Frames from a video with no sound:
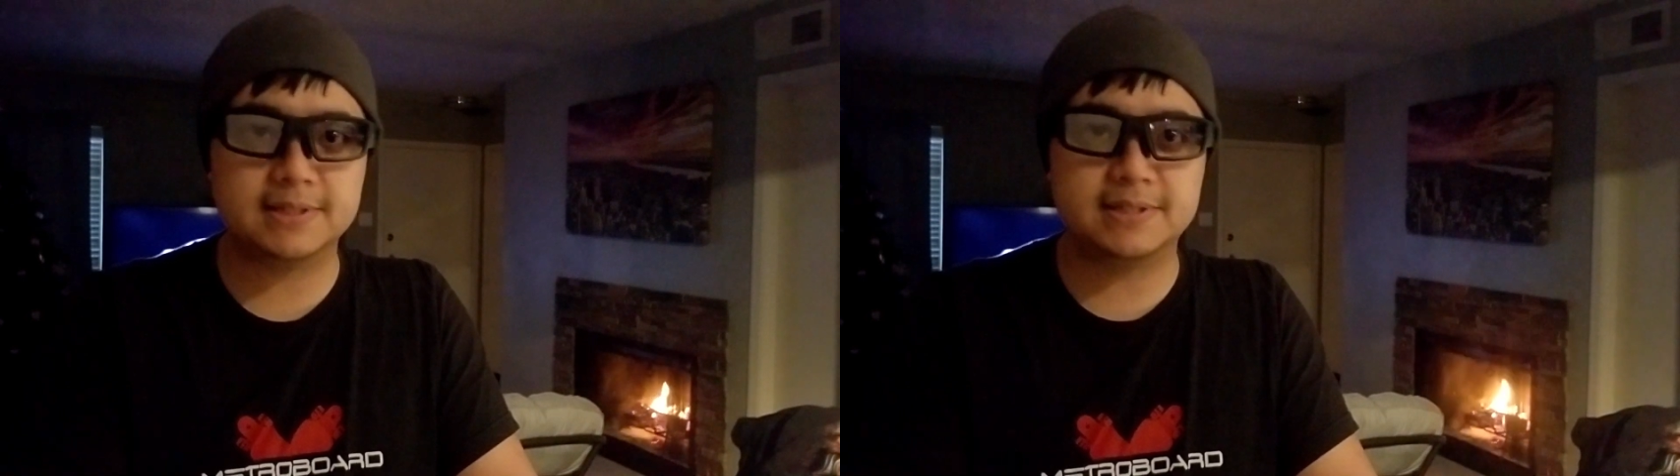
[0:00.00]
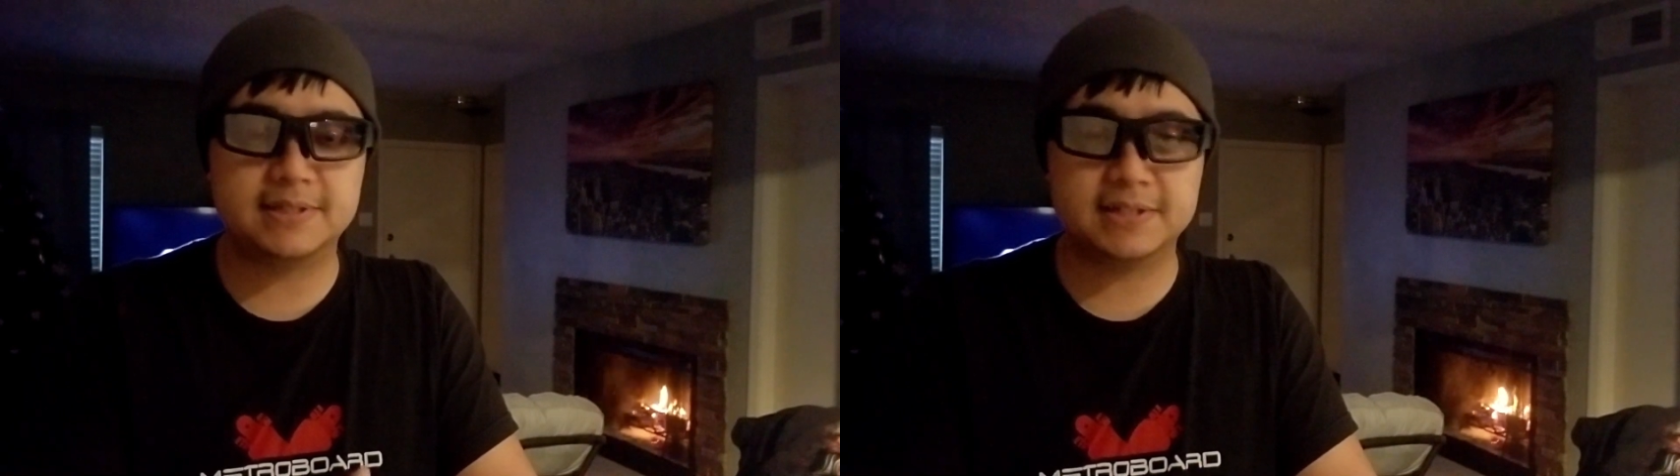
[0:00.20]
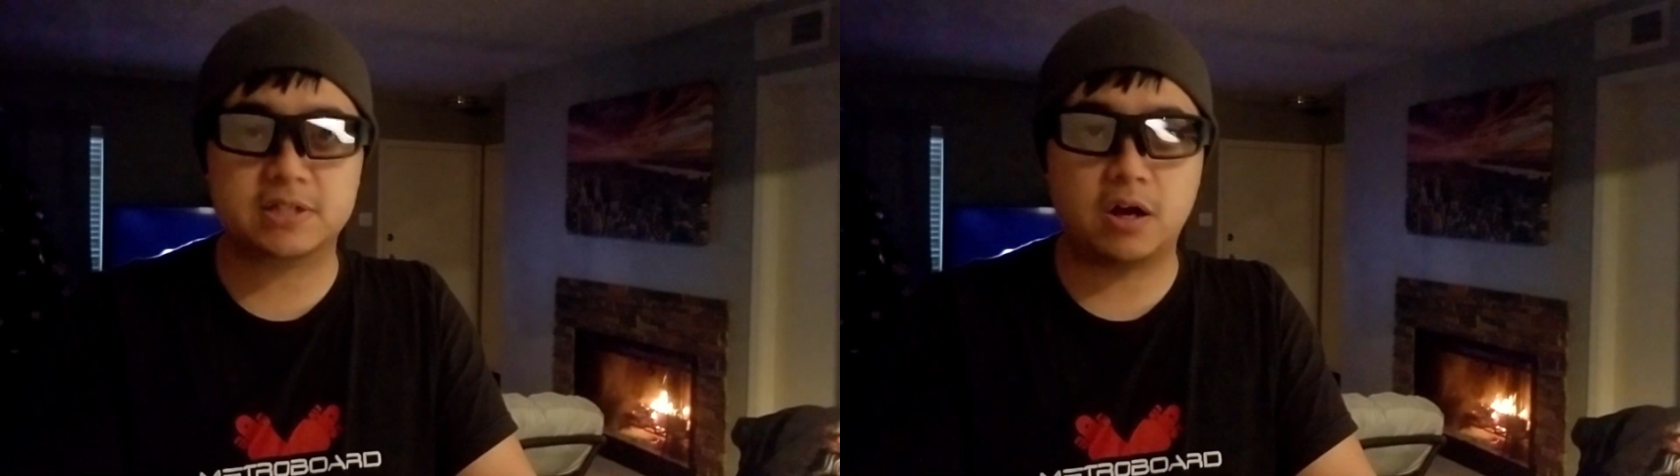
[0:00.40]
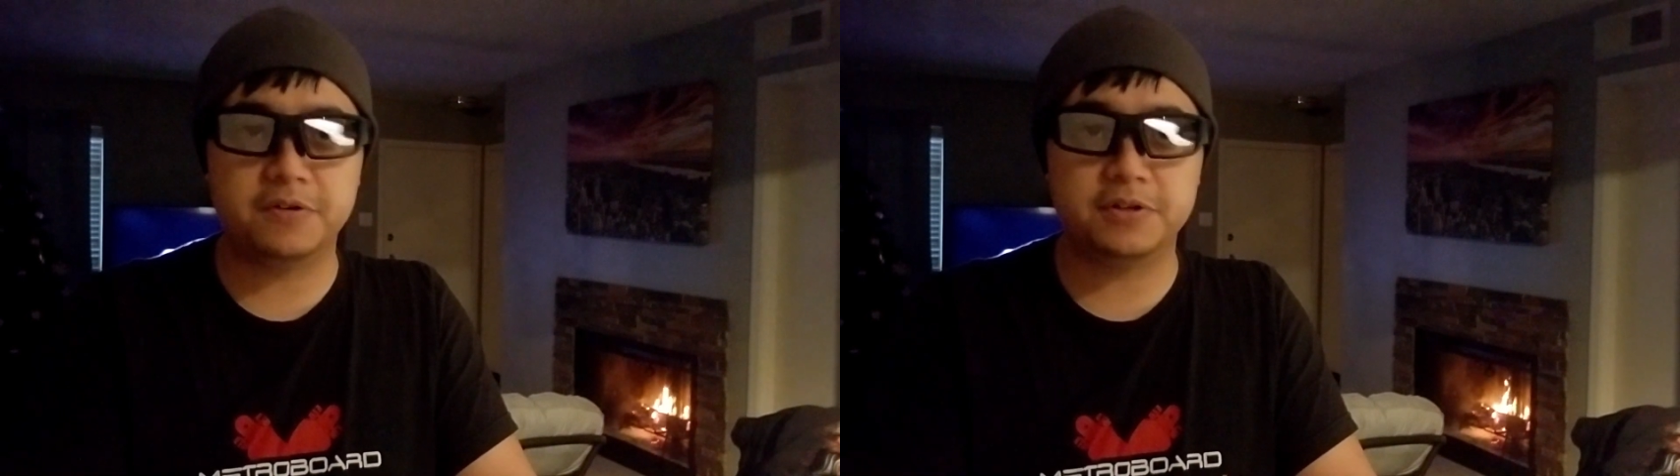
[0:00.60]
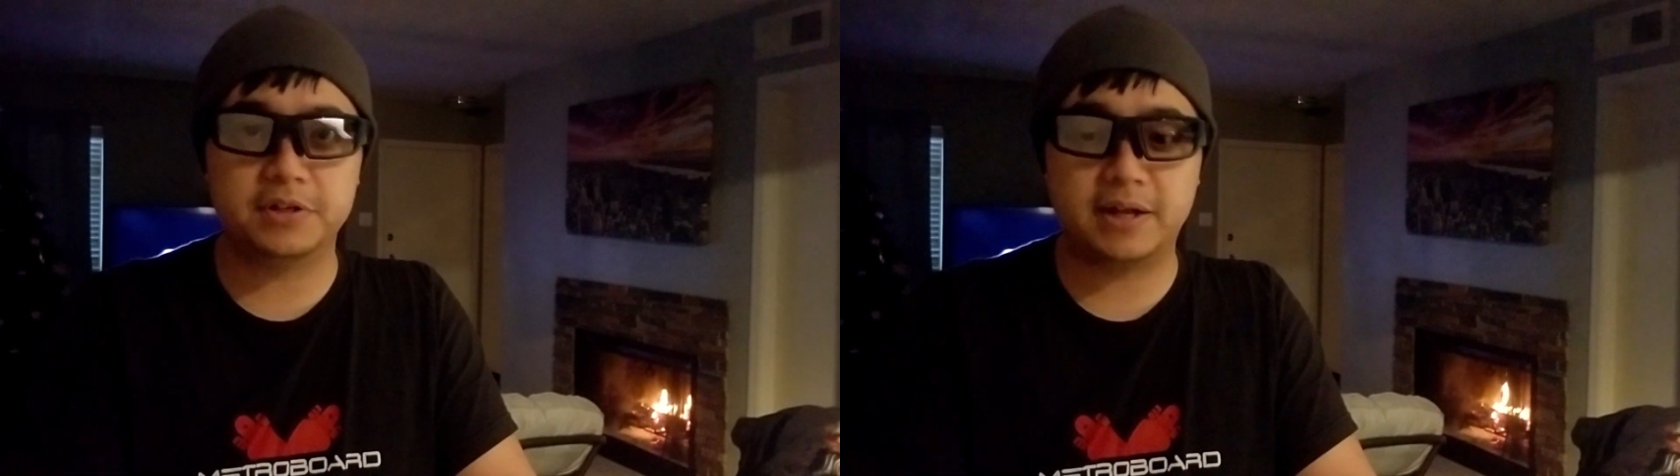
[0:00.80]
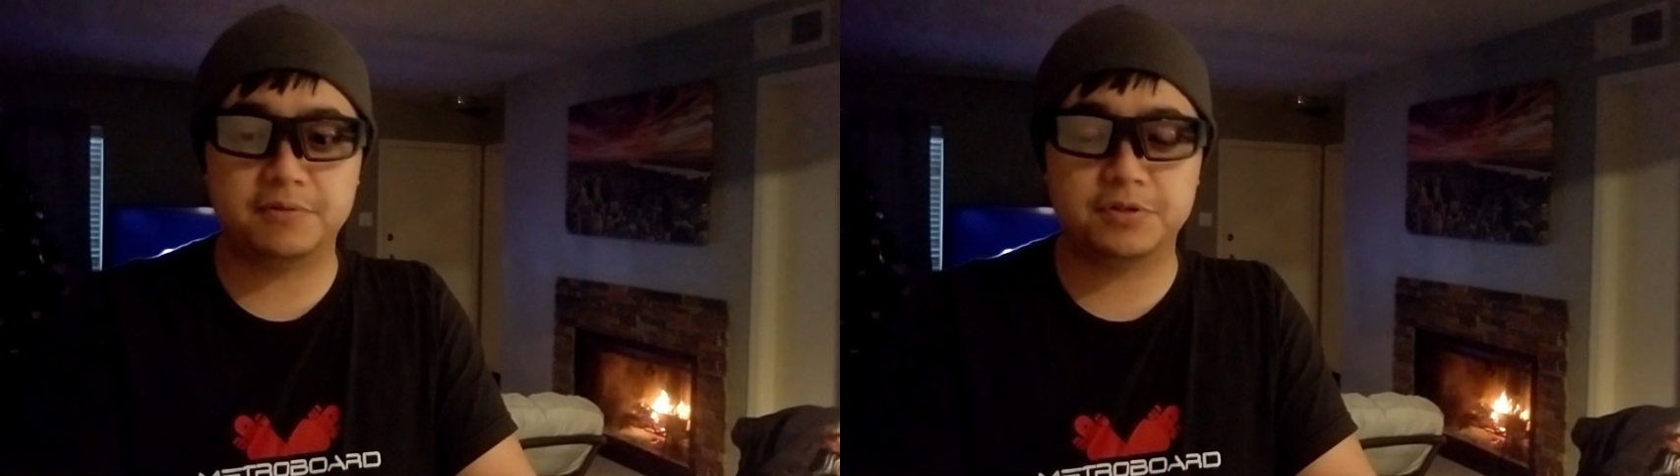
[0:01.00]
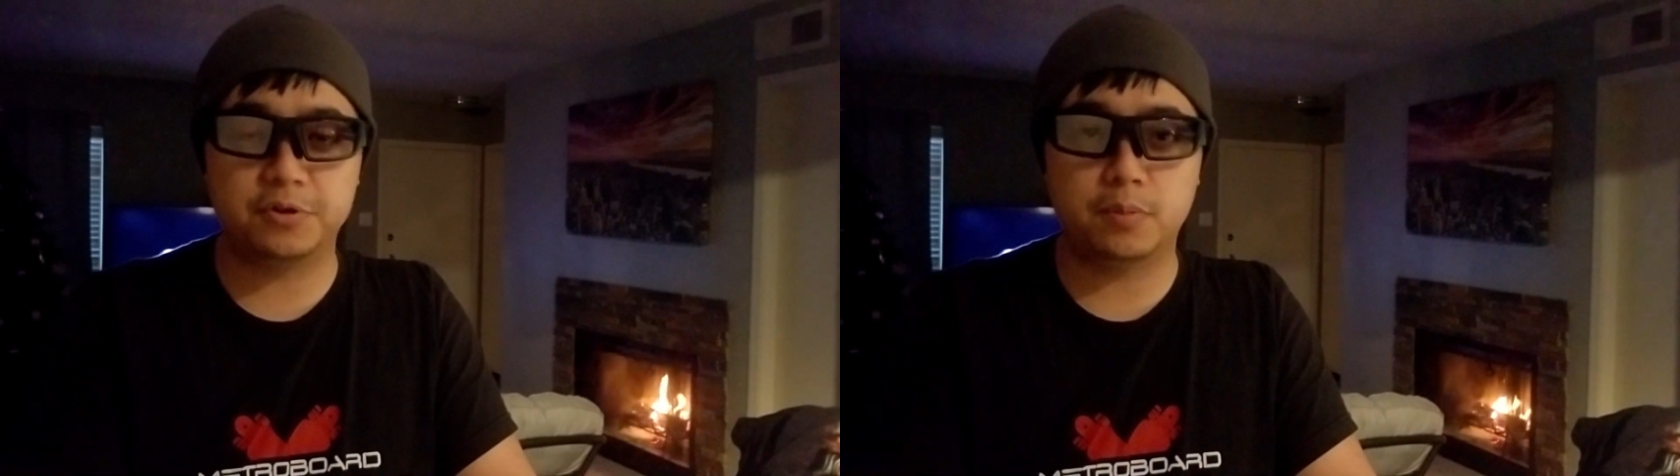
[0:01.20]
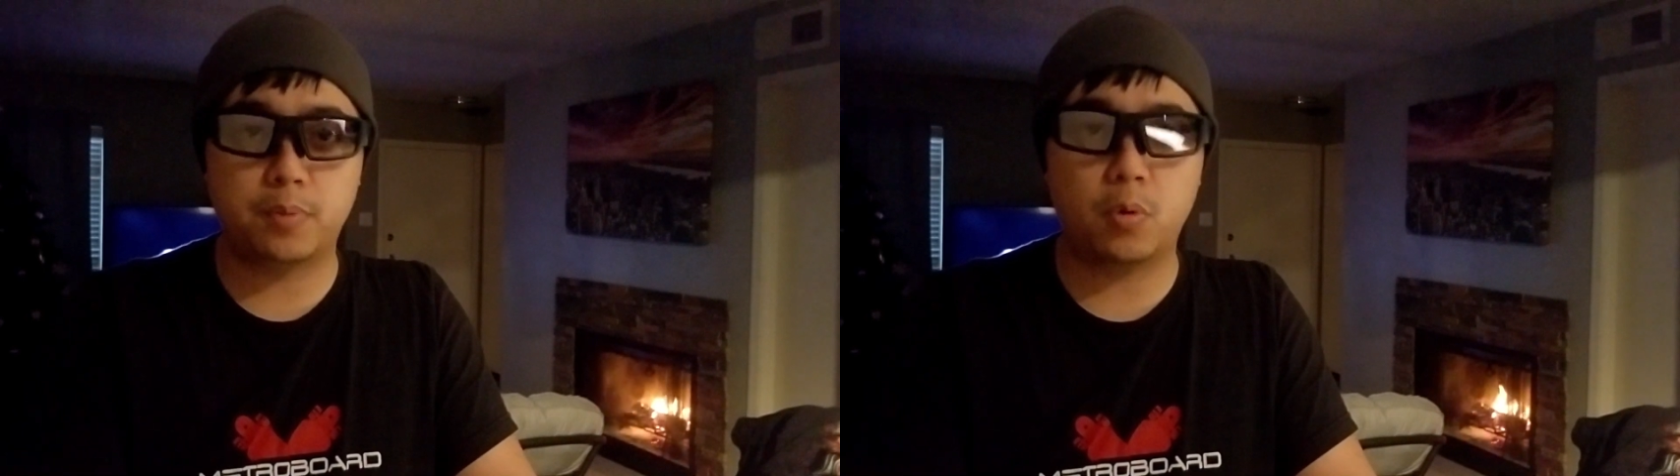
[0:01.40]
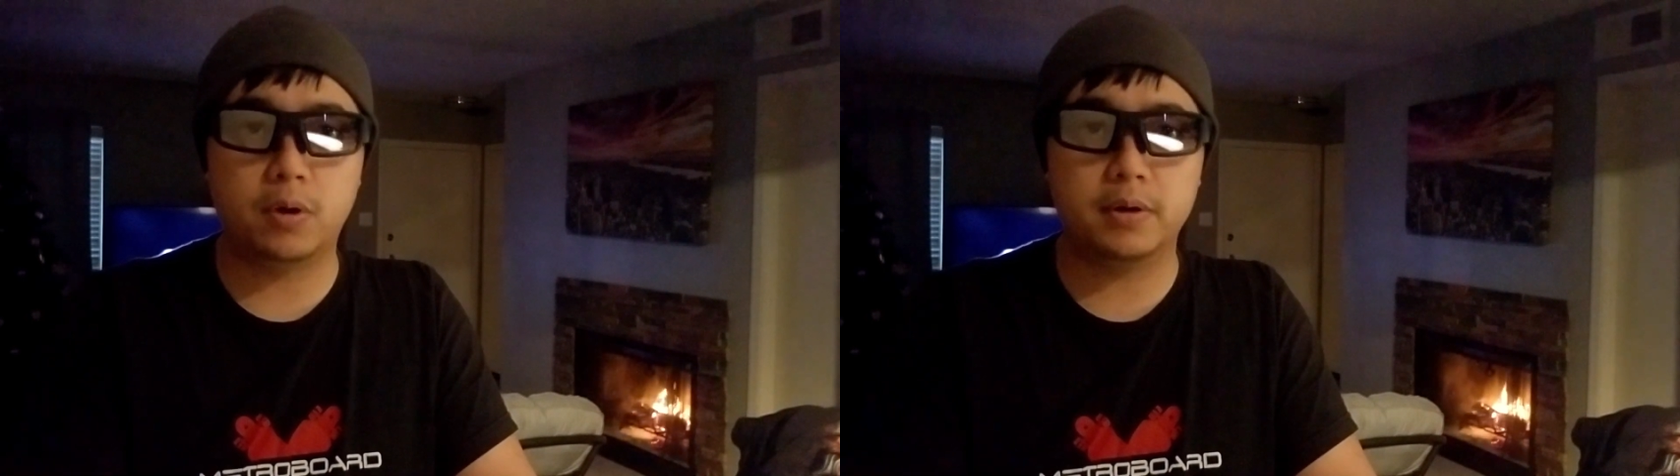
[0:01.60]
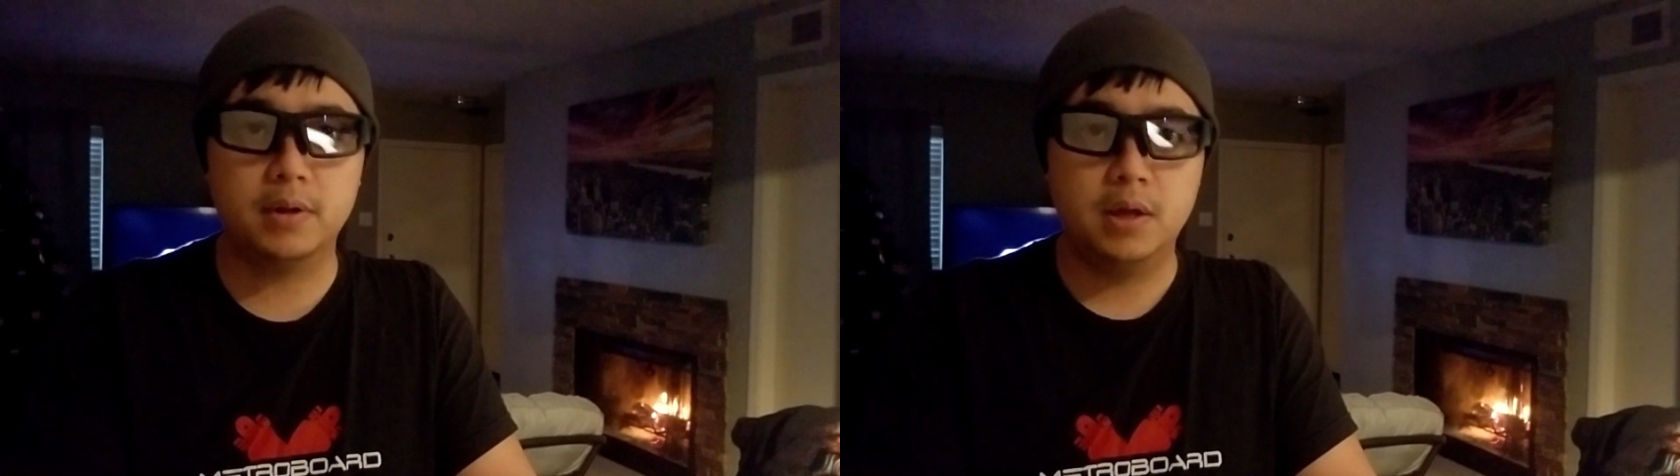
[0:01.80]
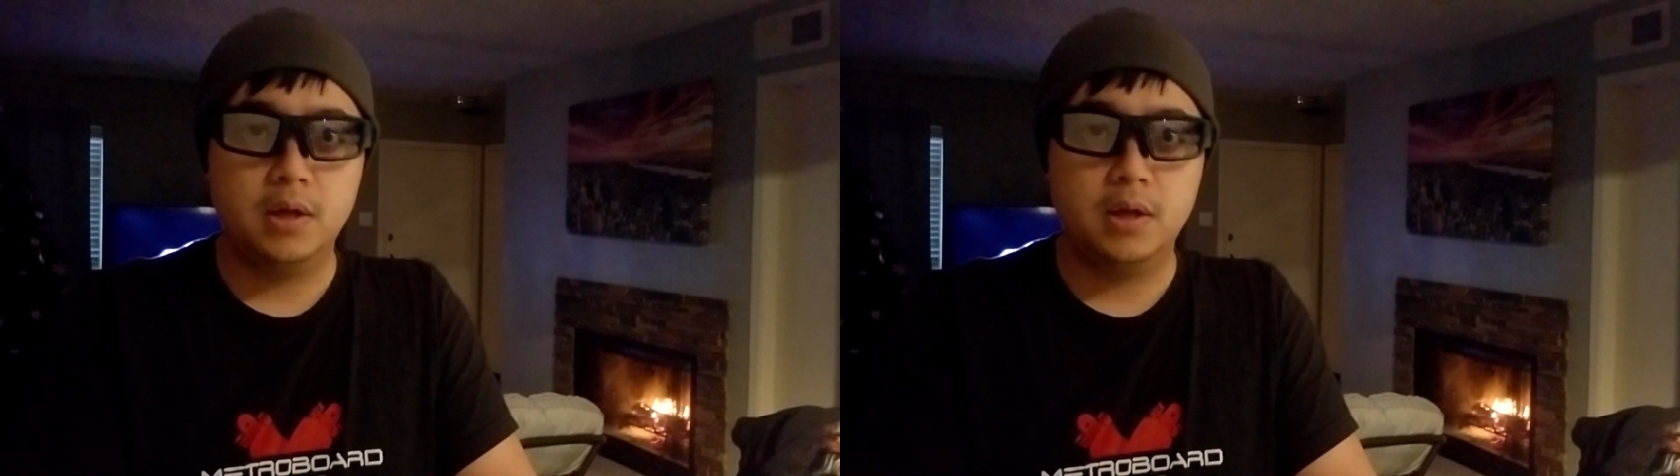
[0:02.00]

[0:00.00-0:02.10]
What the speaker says: sticks on down to your board.